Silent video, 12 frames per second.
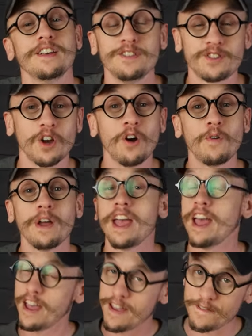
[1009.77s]
So
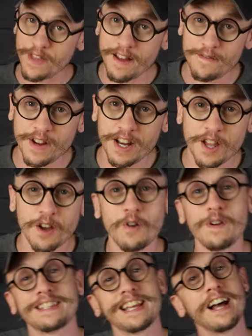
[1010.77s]
if that
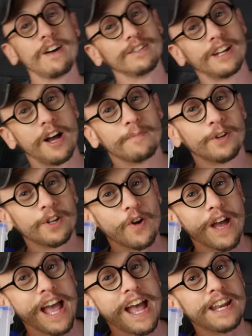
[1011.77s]
video is out, I'm going to go
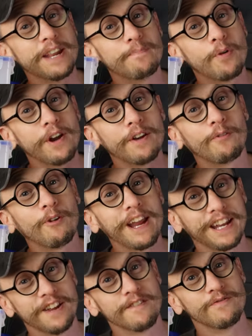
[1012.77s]
ahead and put it
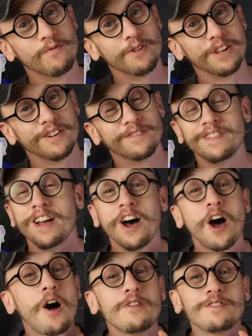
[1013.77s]
right here for you.
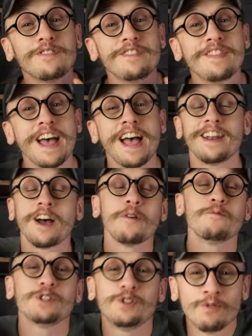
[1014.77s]
Other than that, I
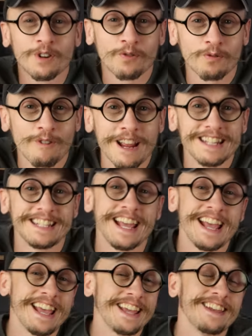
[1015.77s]
wish you a great
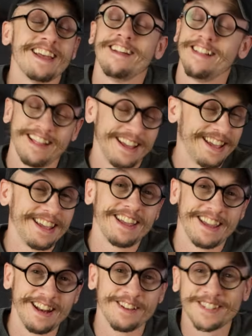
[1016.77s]
day,
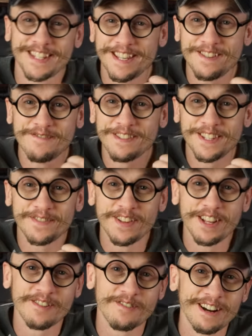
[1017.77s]
and I'll see you in this
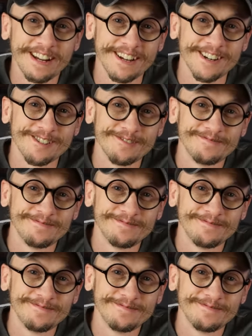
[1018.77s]
video right here.